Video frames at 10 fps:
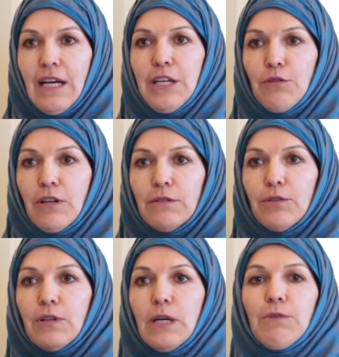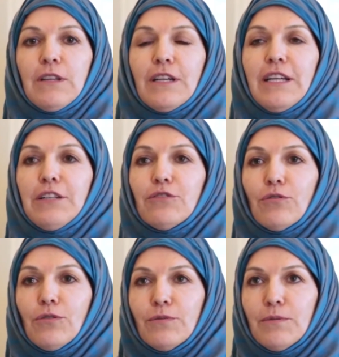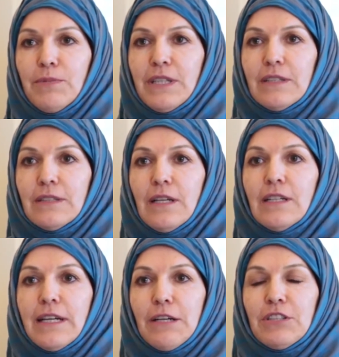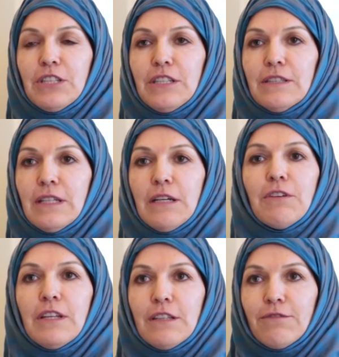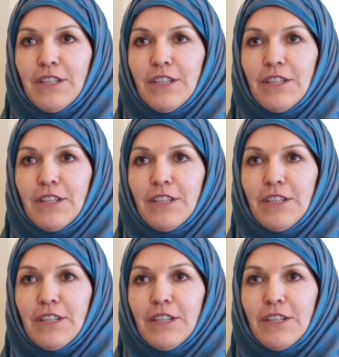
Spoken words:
And you come with a clean soul because Allah guarantees that everything's